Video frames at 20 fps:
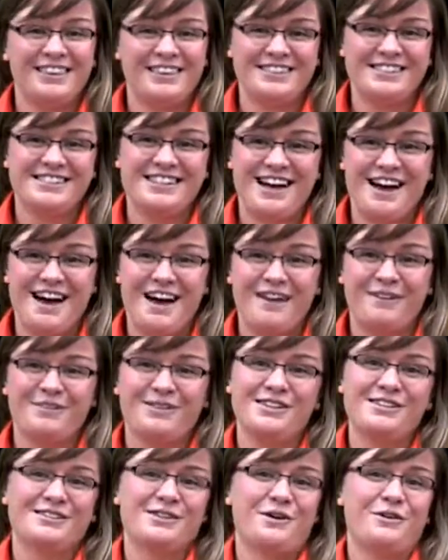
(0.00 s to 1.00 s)
this time,
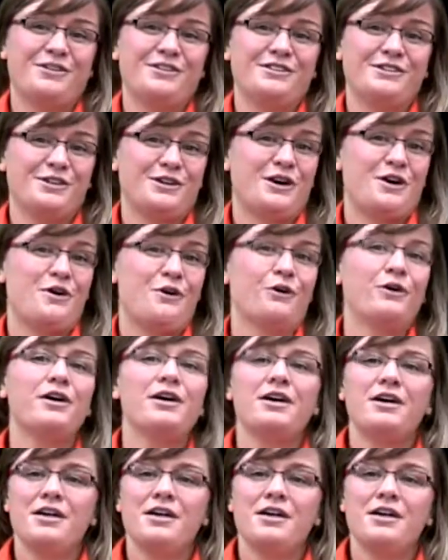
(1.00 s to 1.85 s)
is going to go